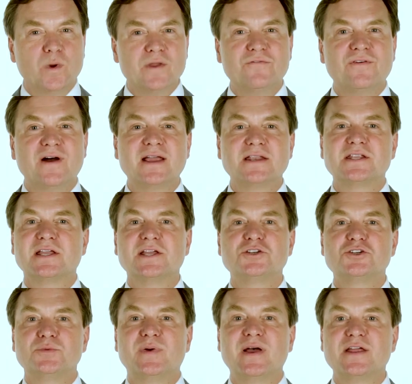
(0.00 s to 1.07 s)
We fight to
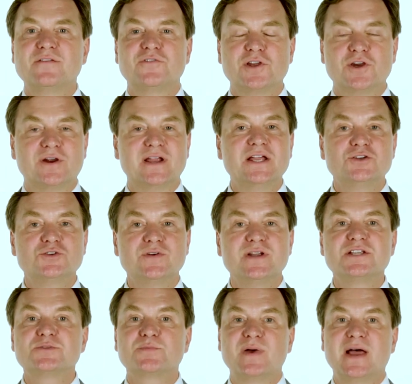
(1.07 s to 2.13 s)
get you paid for your
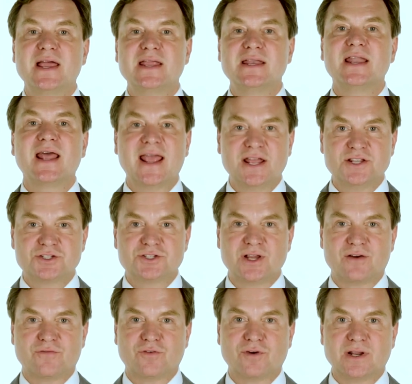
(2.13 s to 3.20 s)
injuries, pain, and
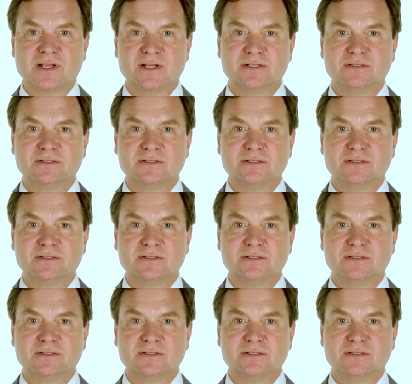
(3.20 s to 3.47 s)
suffering.